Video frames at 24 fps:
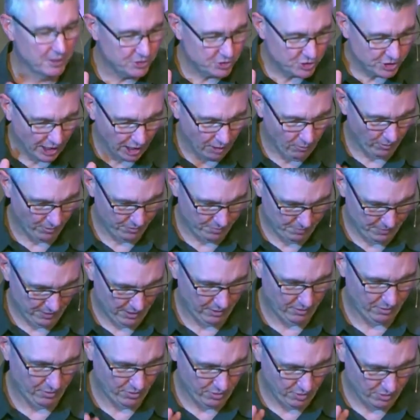share with
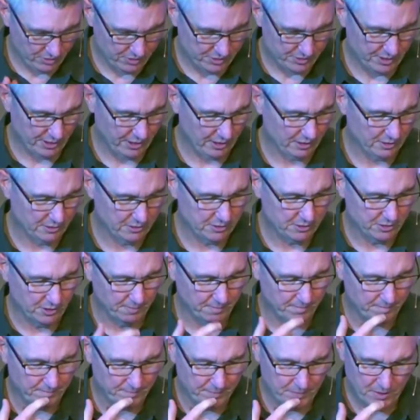me those things.
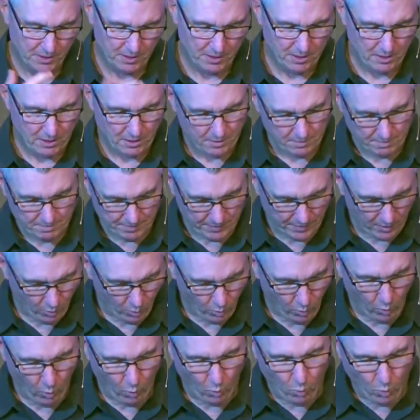So
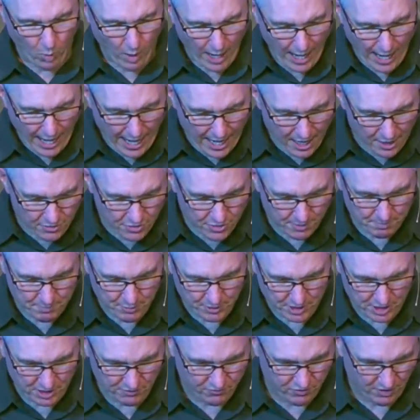why the
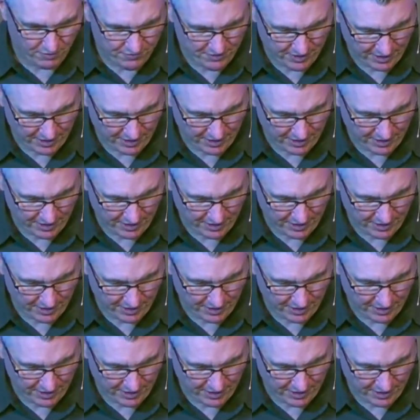book of